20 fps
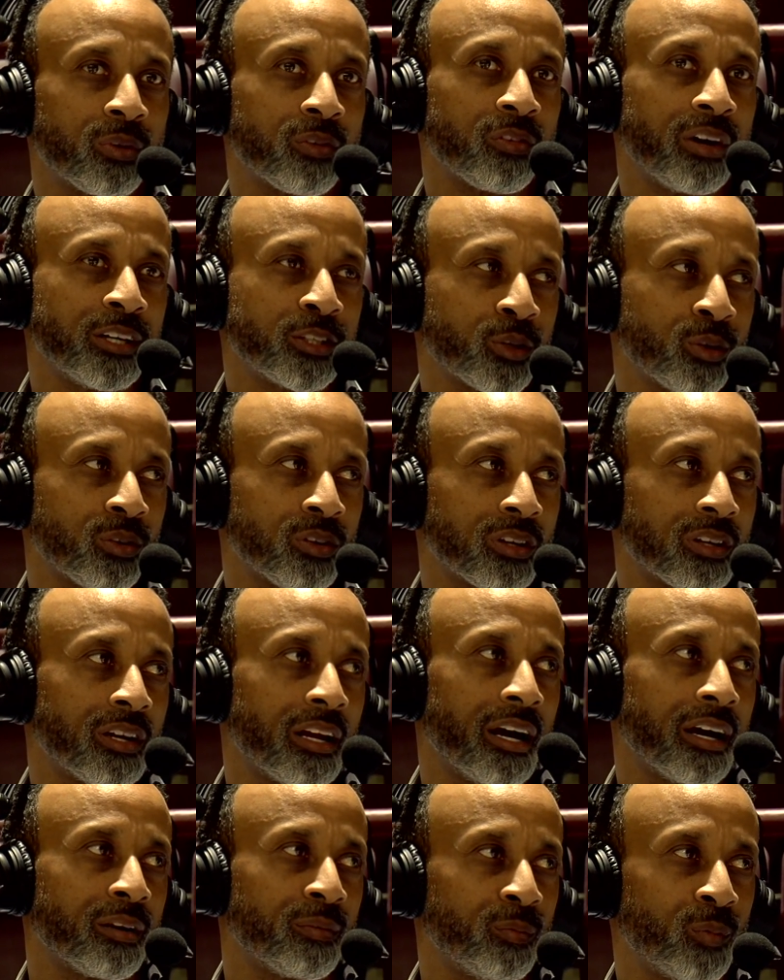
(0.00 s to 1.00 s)
looked
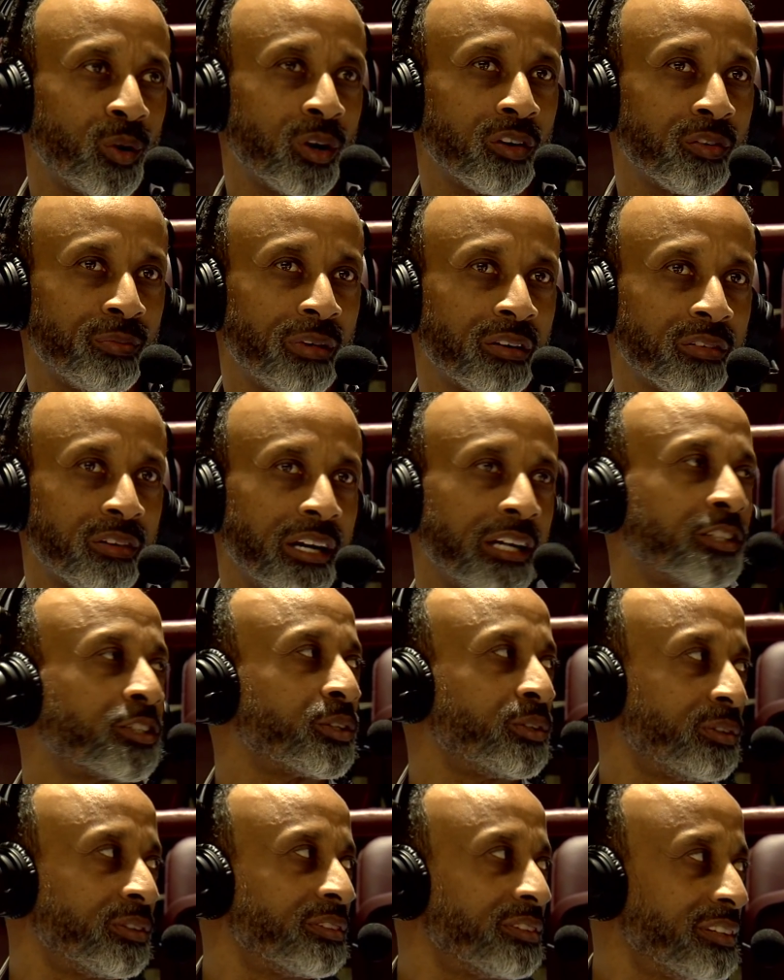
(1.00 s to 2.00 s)
like more of my
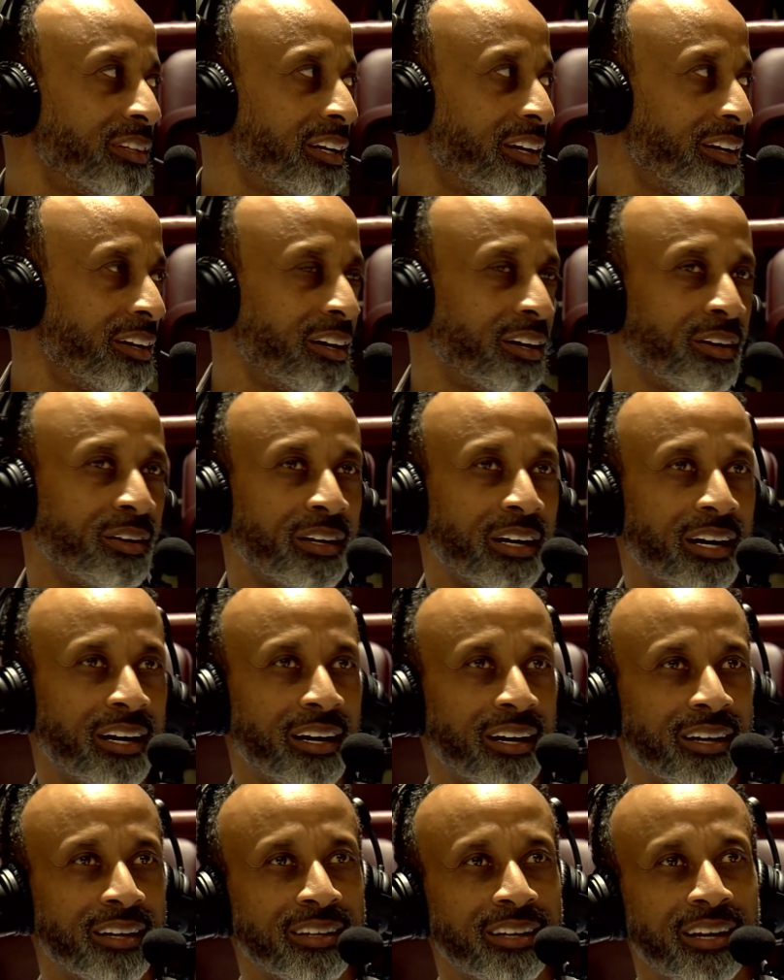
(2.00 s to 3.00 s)
Rachel. You know,
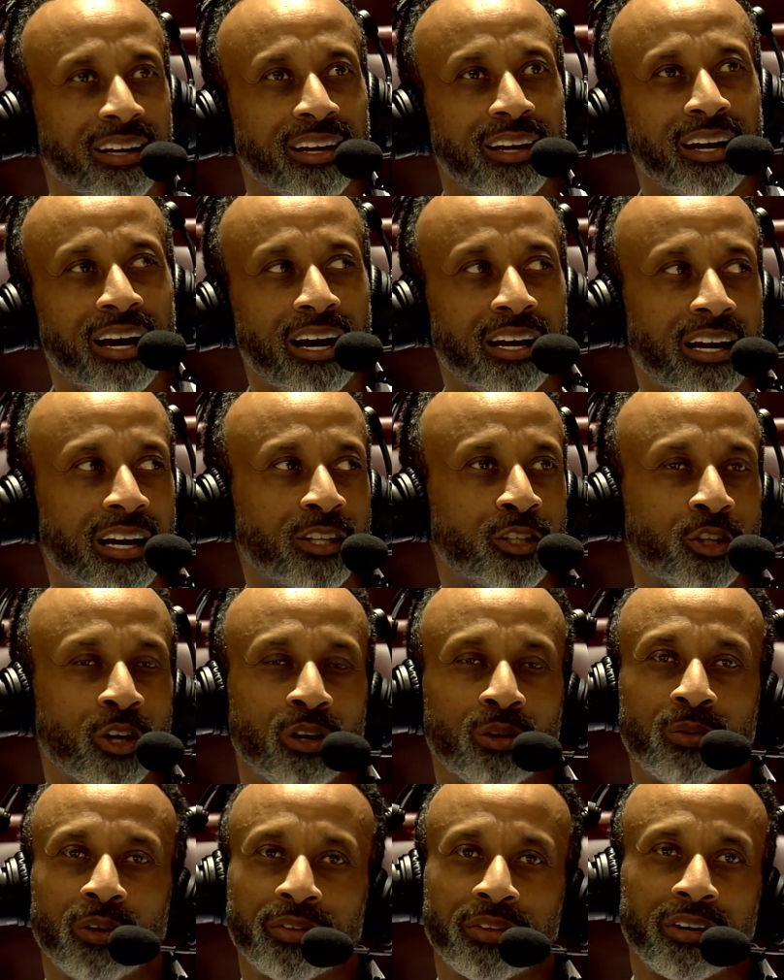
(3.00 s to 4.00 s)
I
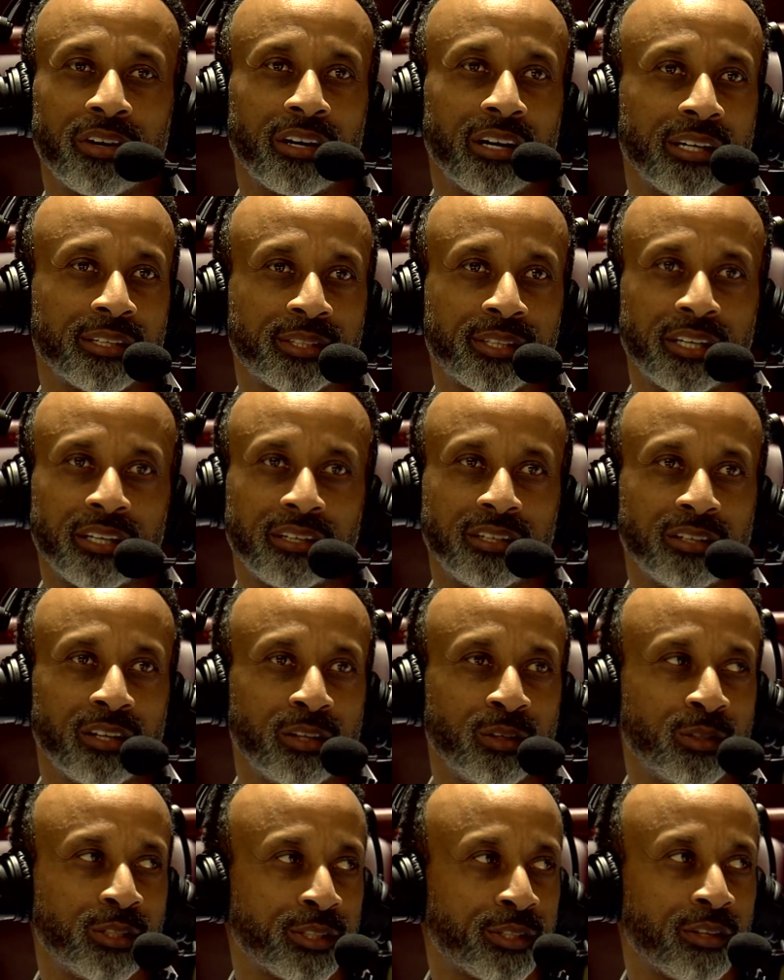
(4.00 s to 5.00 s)
joked with her and I said, you know,
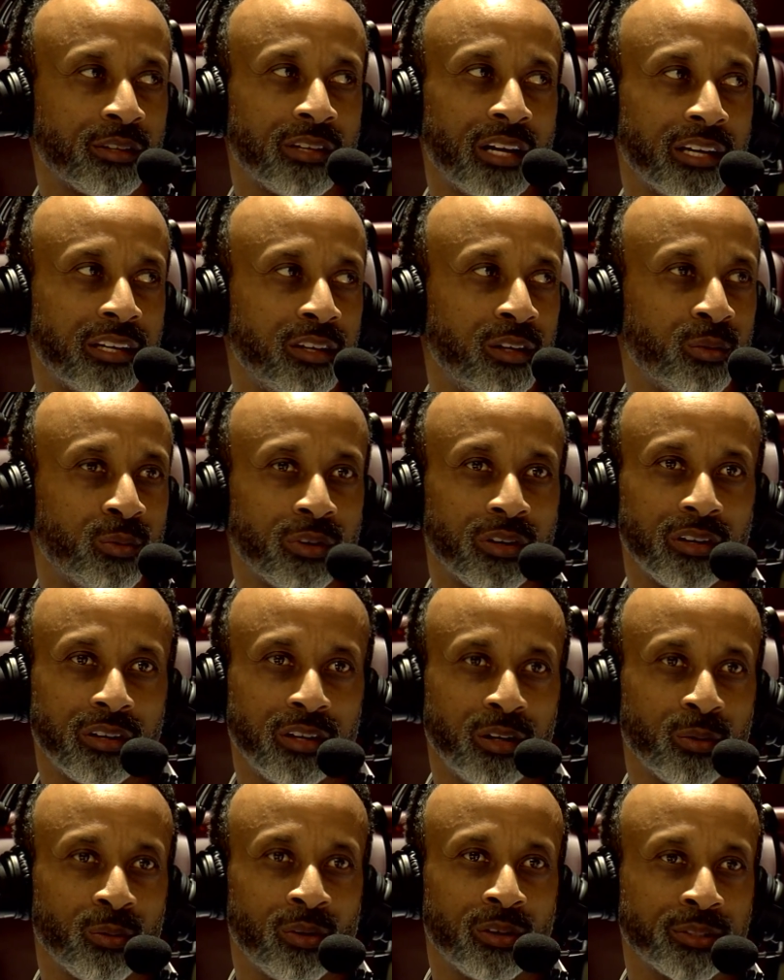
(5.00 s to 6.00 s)
you just look like you were
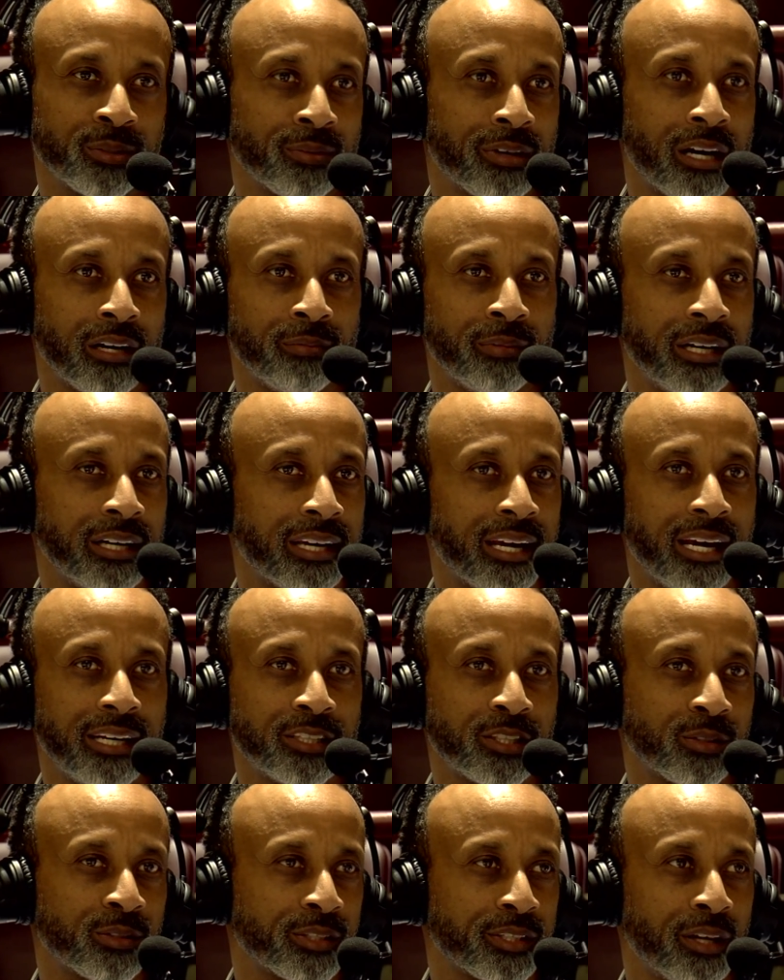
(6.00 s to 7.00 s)
on some kind of
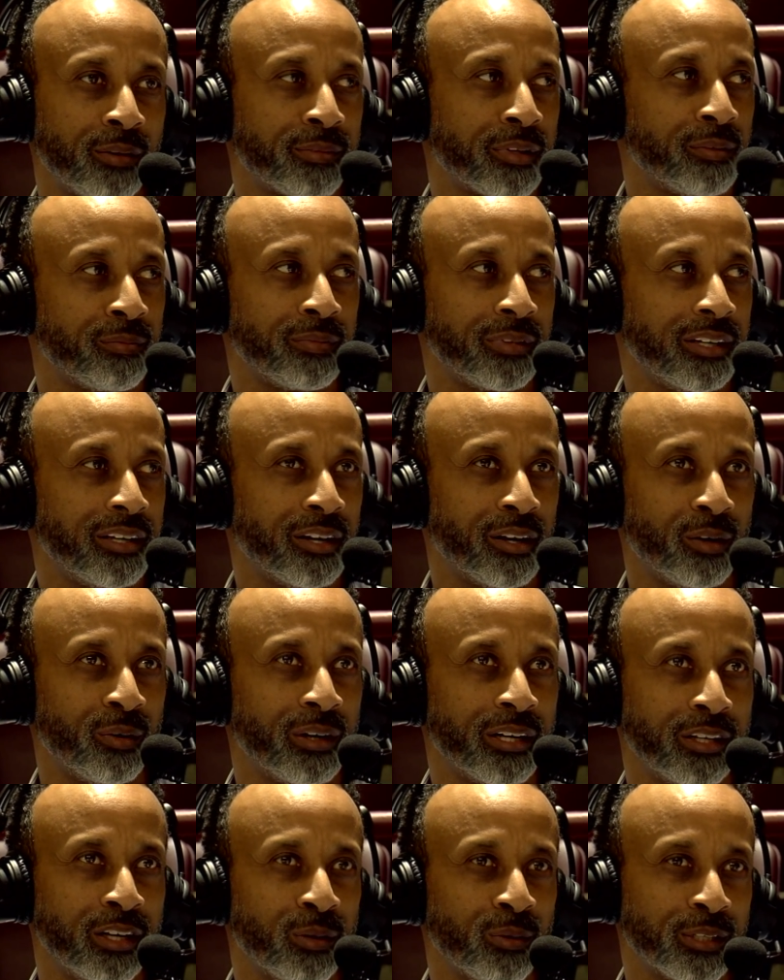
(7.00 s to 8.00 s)
medication or something, you know,
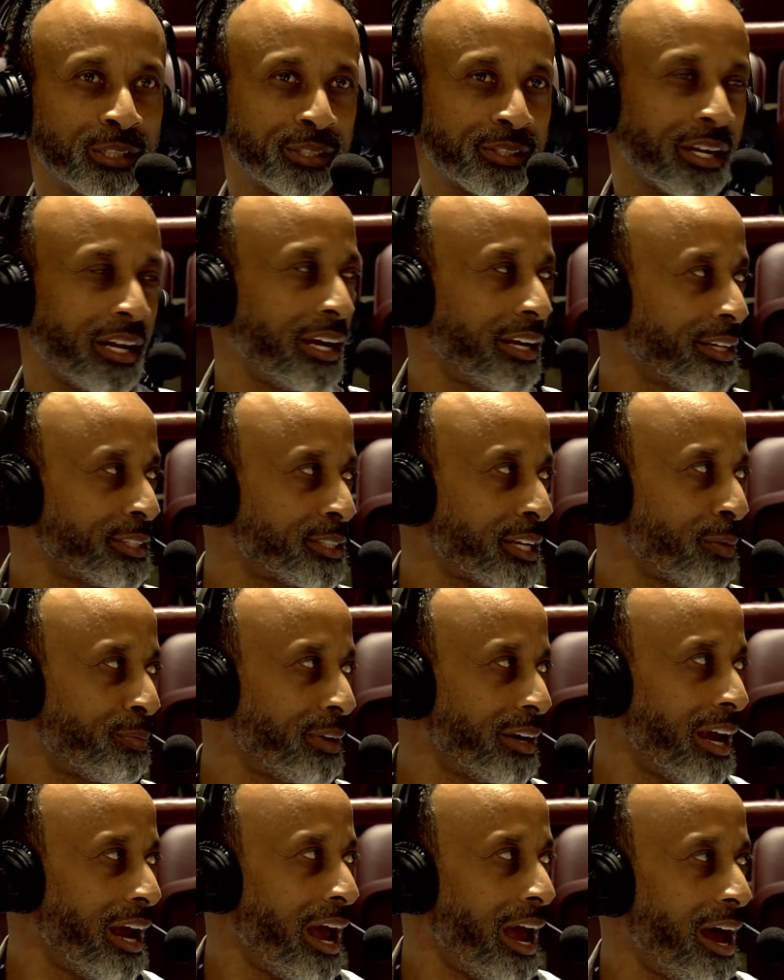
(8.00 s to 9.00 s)
and you were just a step
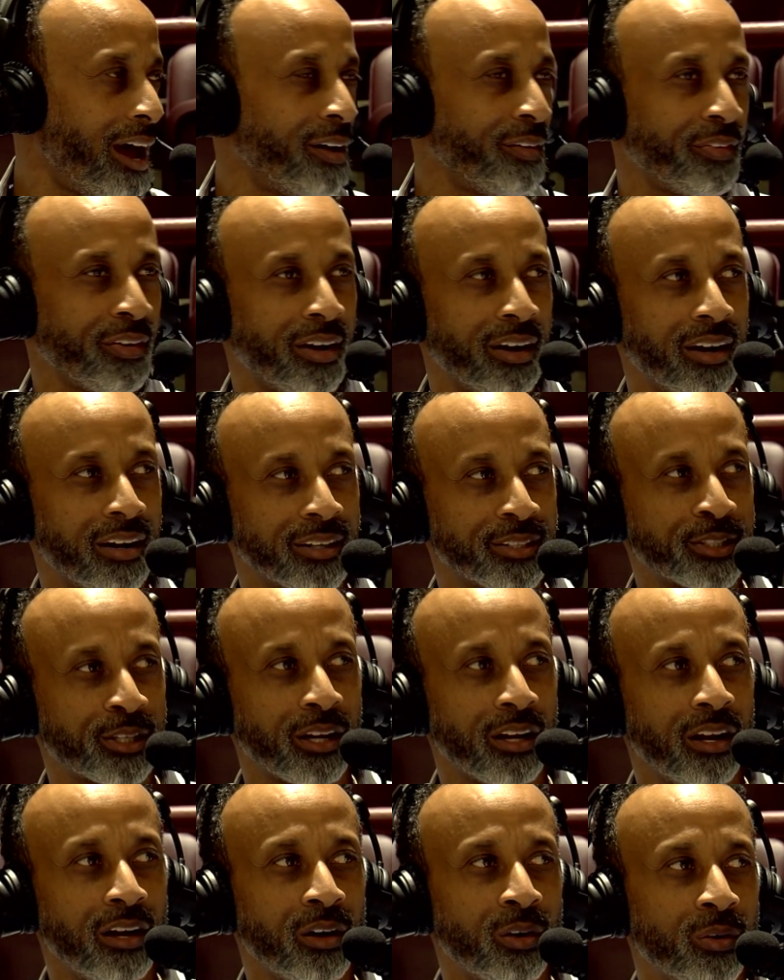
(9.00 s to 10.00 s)
and a half
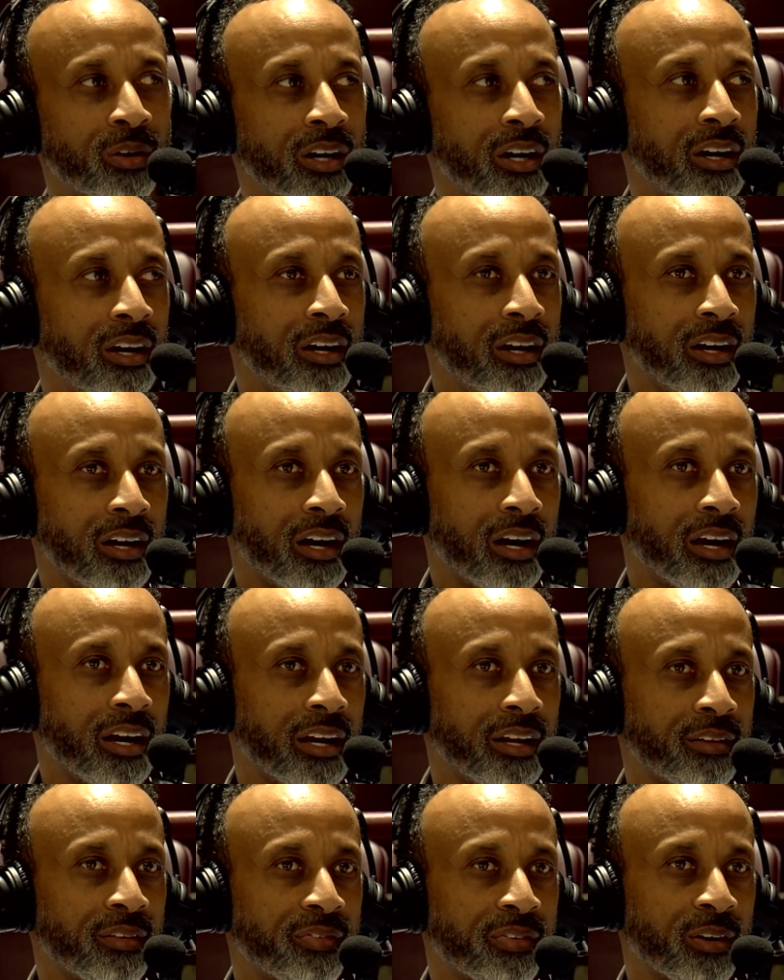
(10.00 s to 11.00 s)
slow
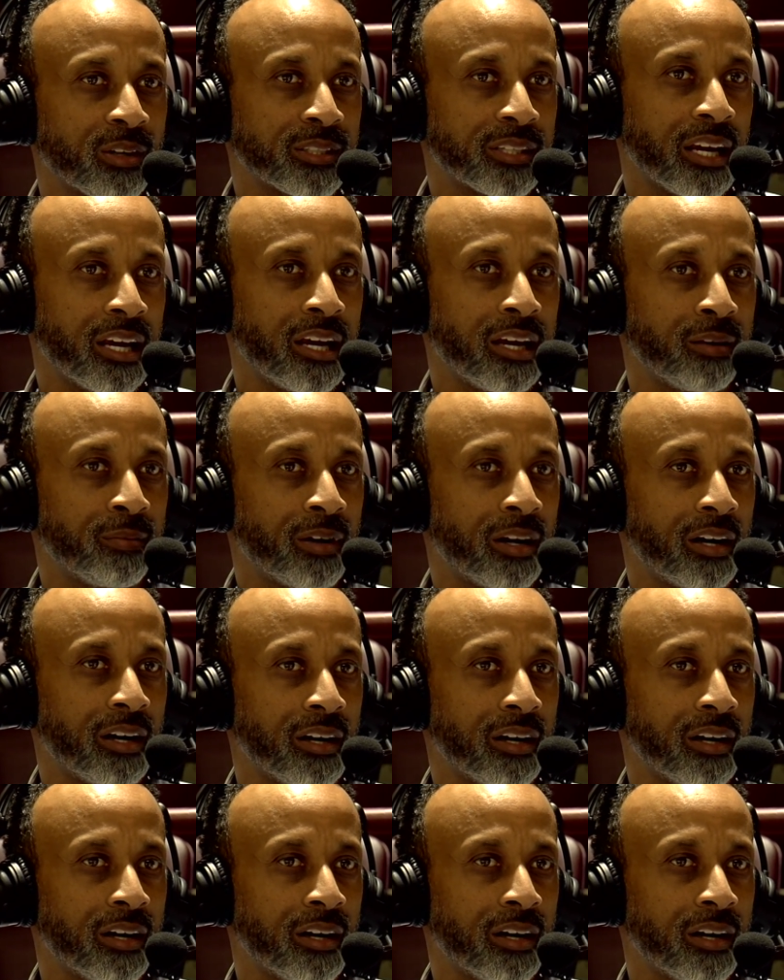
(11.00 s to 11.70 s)
in the first game